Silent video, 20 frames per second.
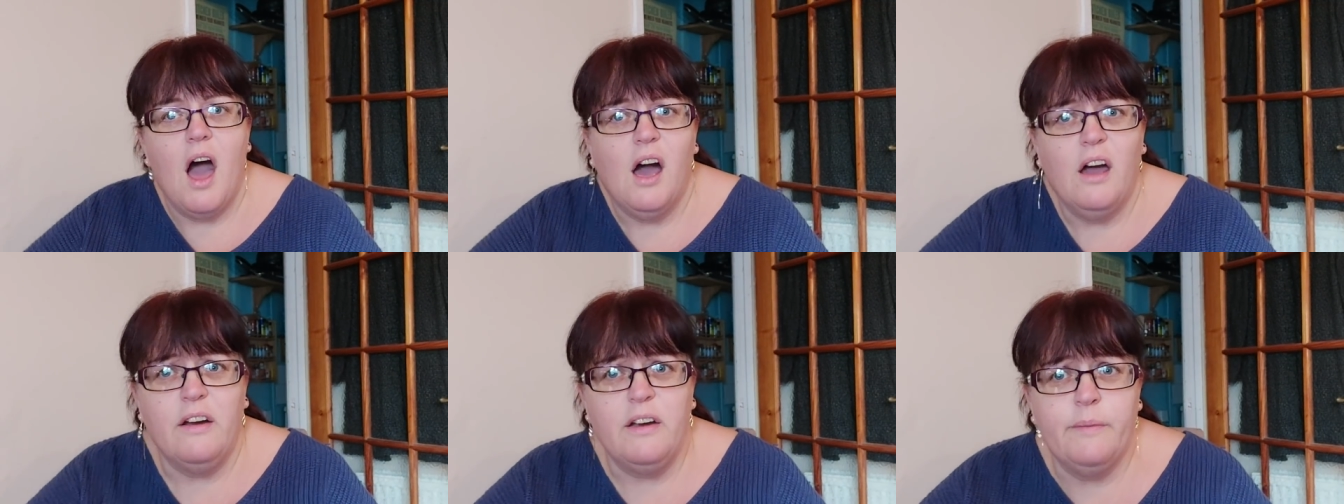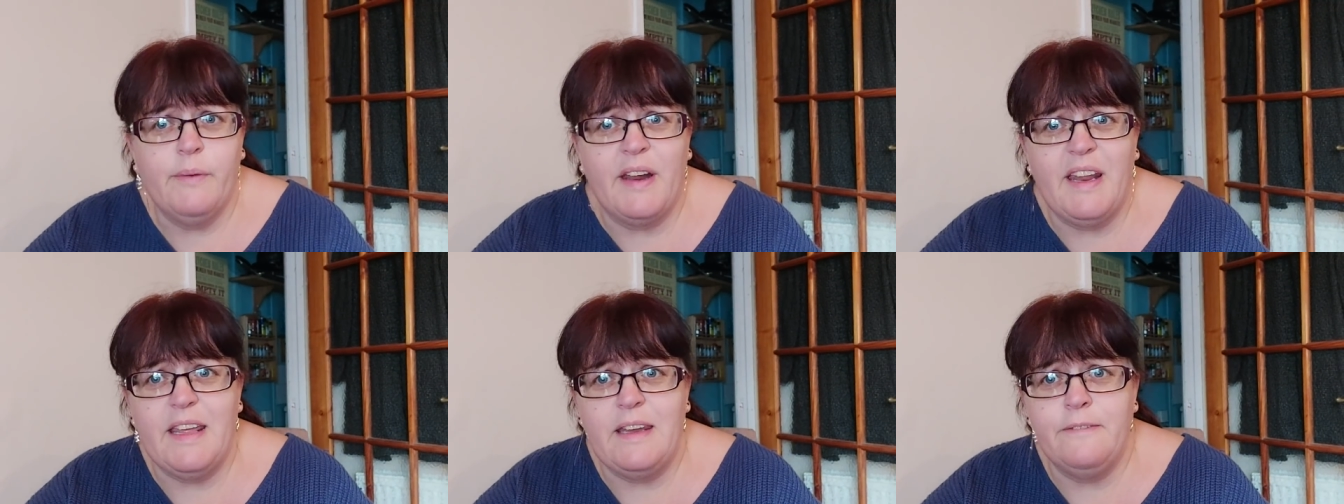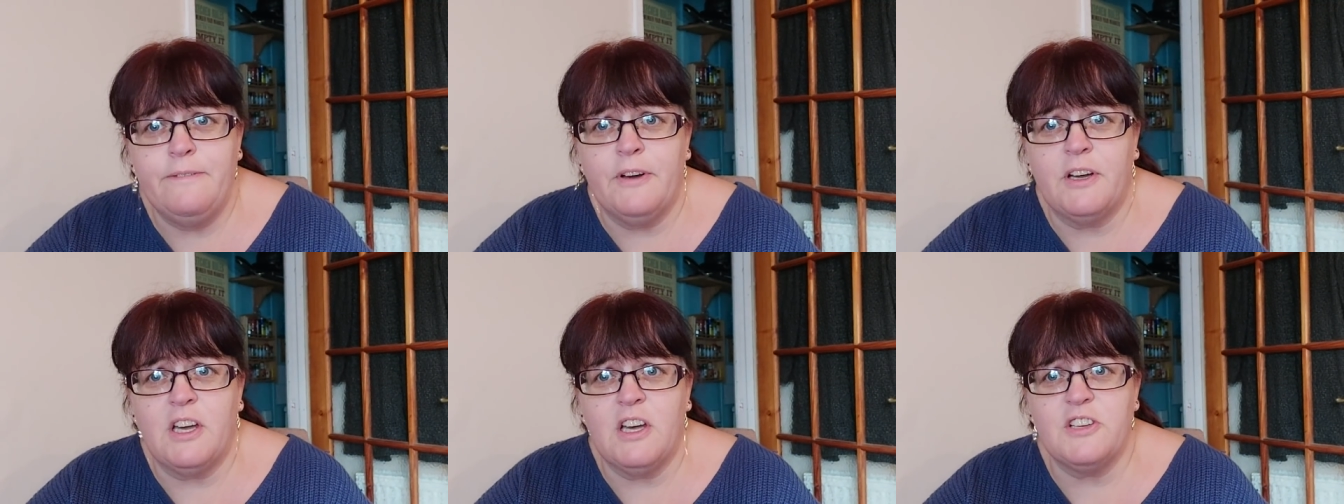I only went
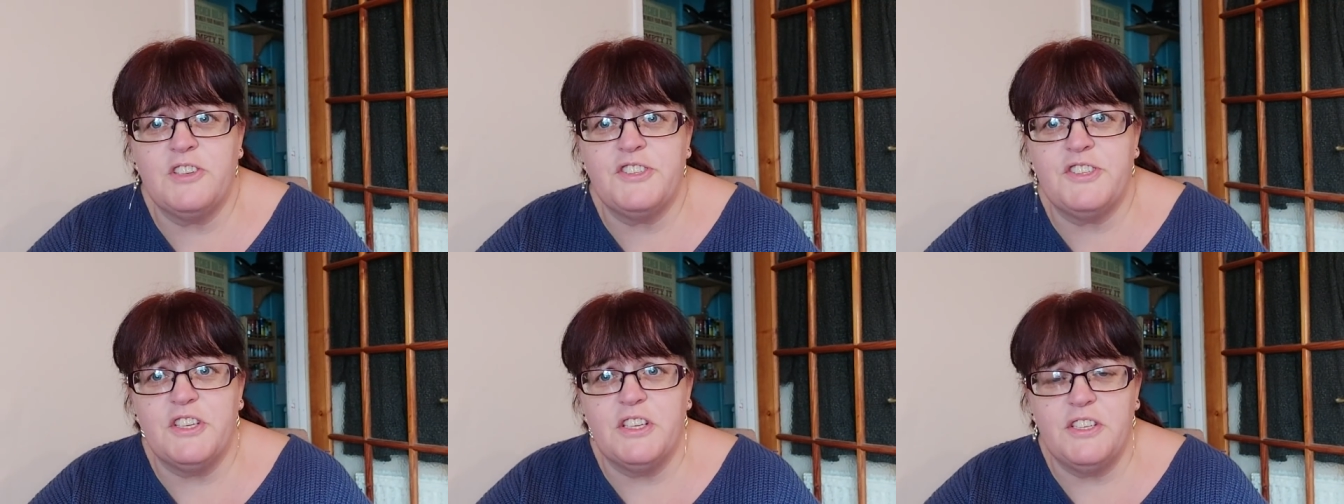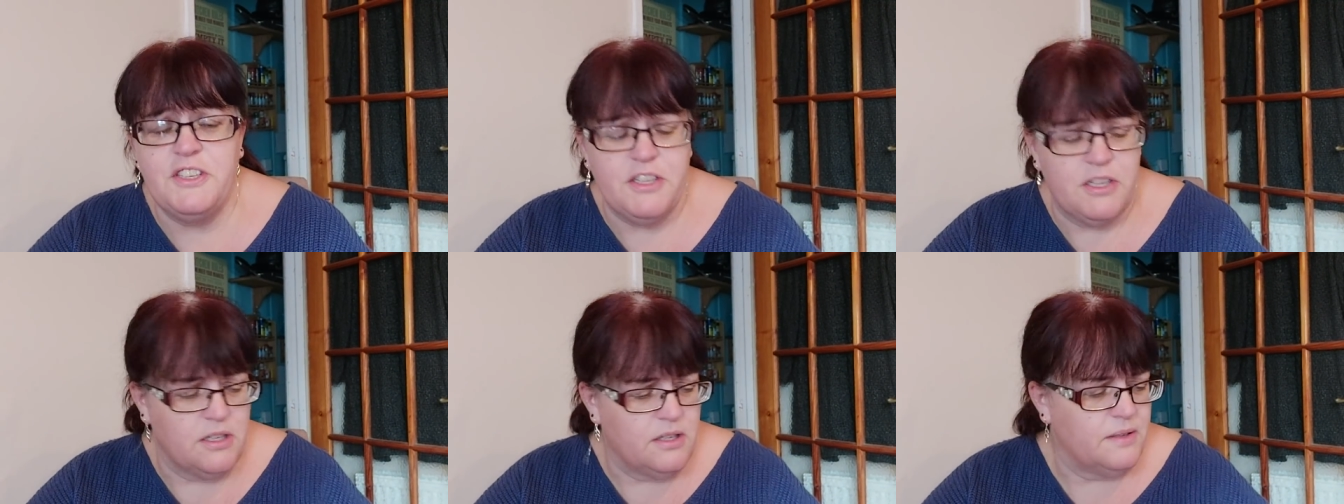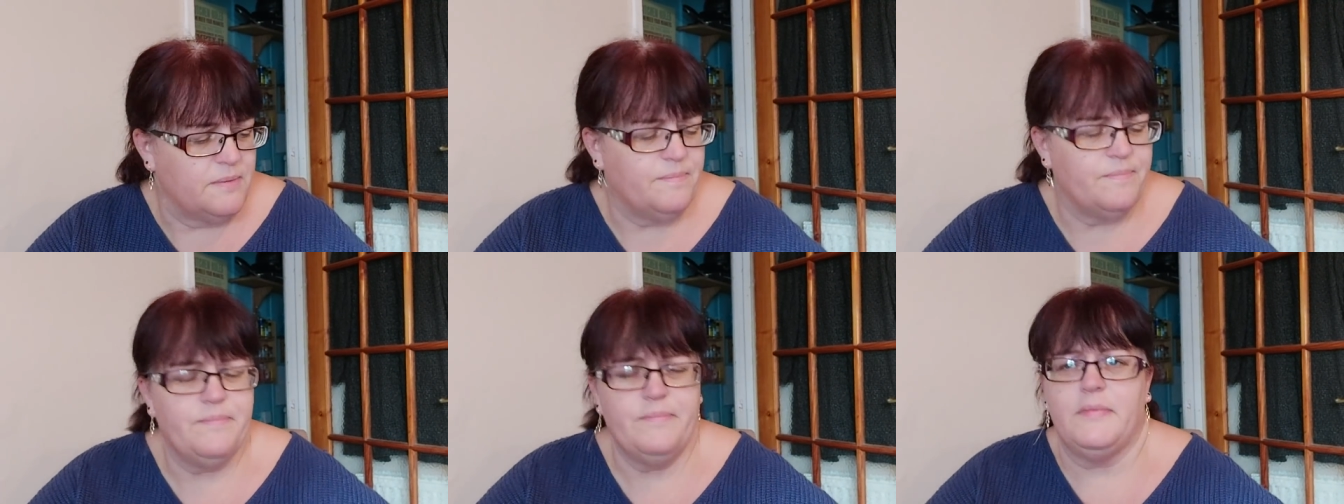in for custard.
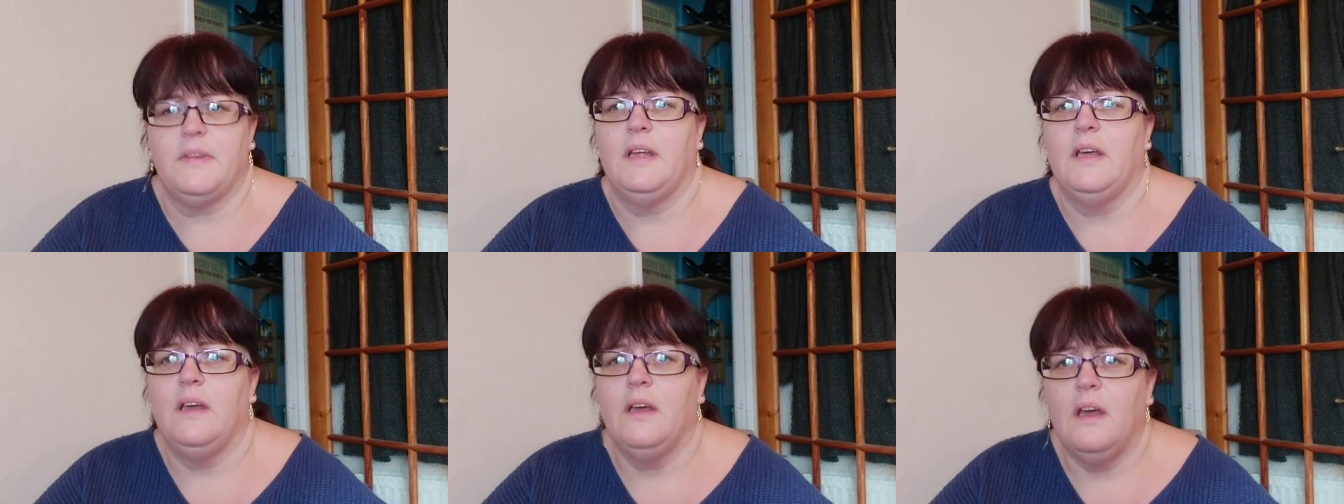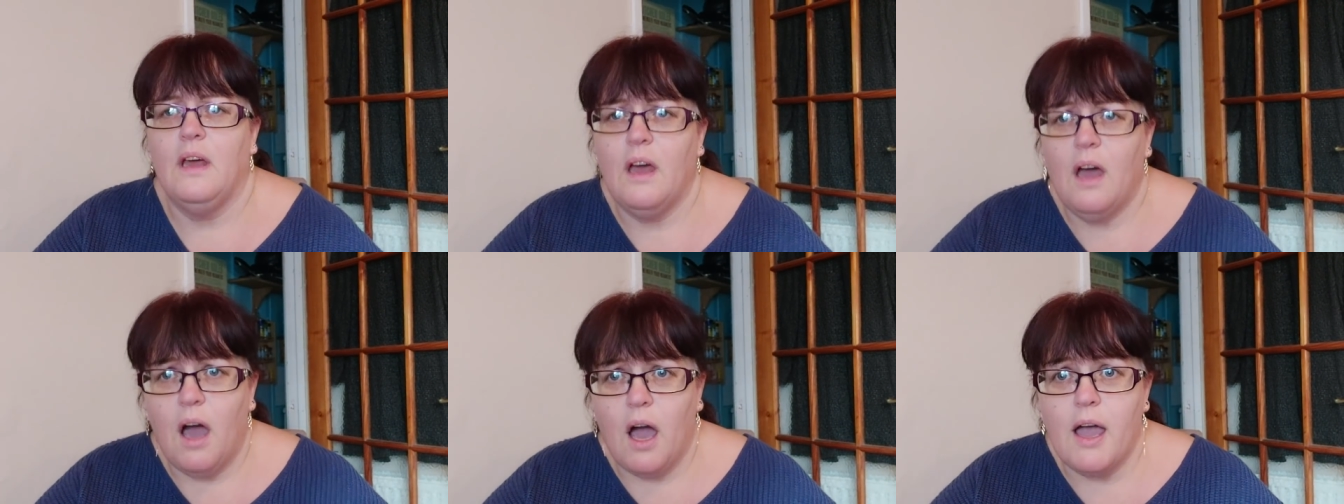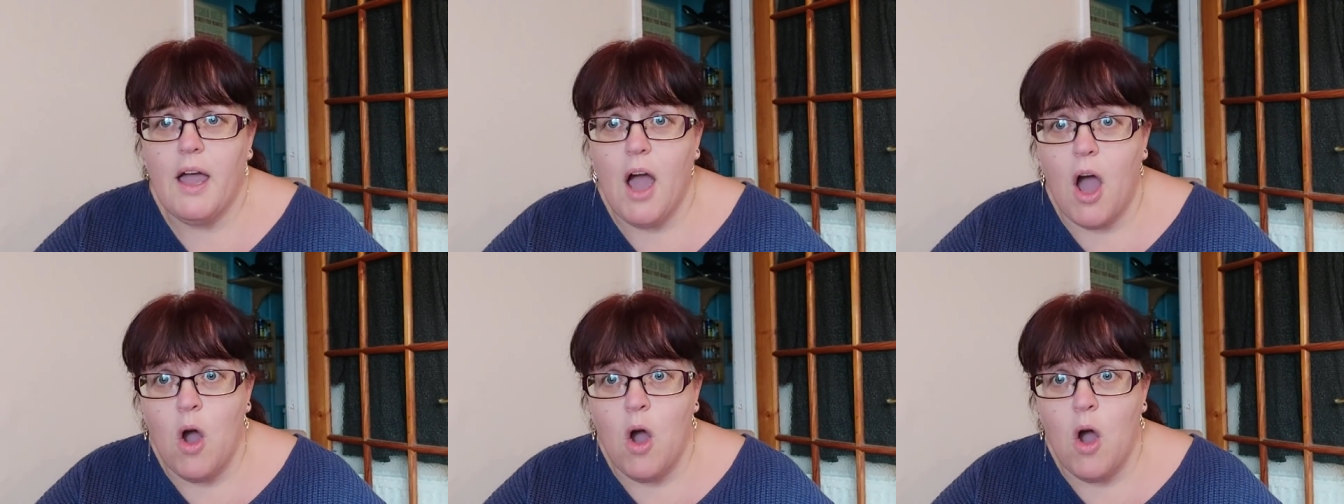I